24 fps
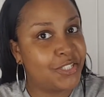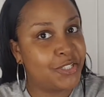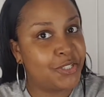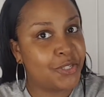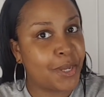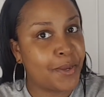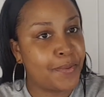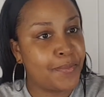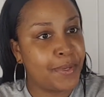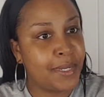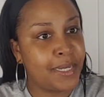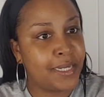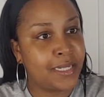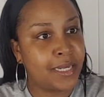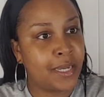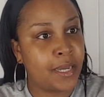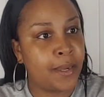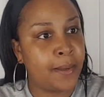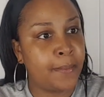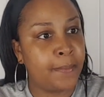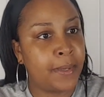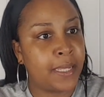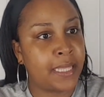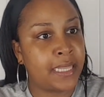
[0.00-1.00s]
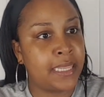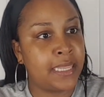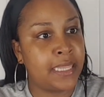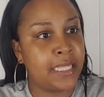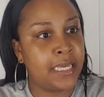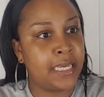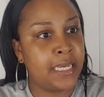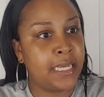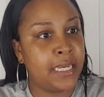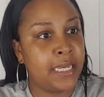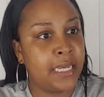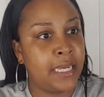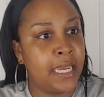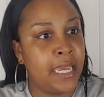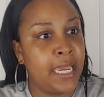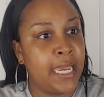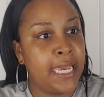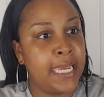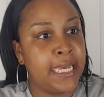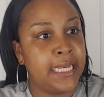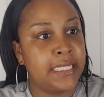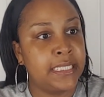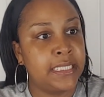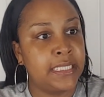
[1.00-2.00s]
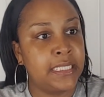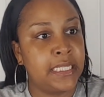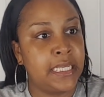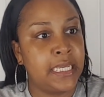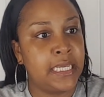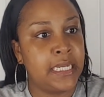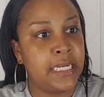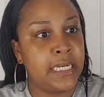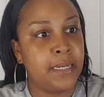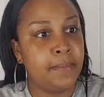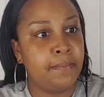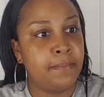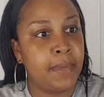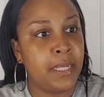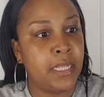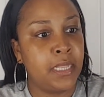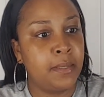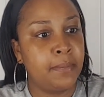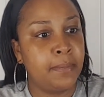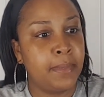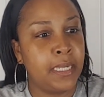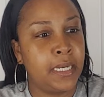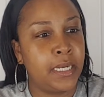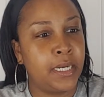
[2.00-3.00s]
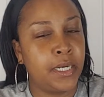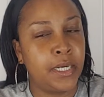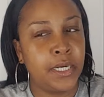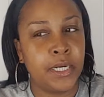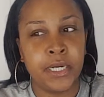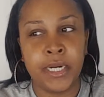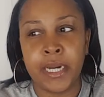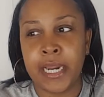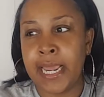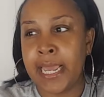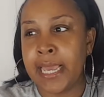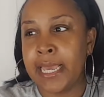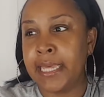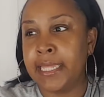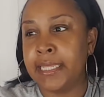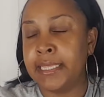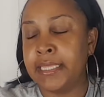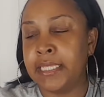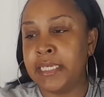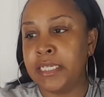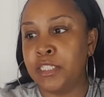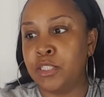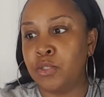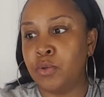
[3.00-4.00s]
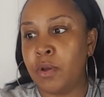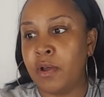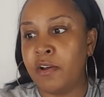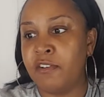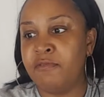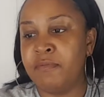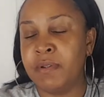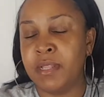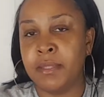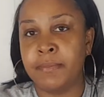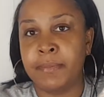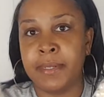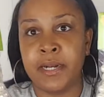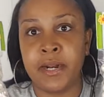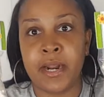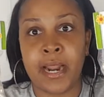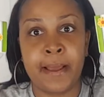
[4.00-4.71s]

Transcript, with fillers: So I picked up the 10 millimeter and the 12 millimeter.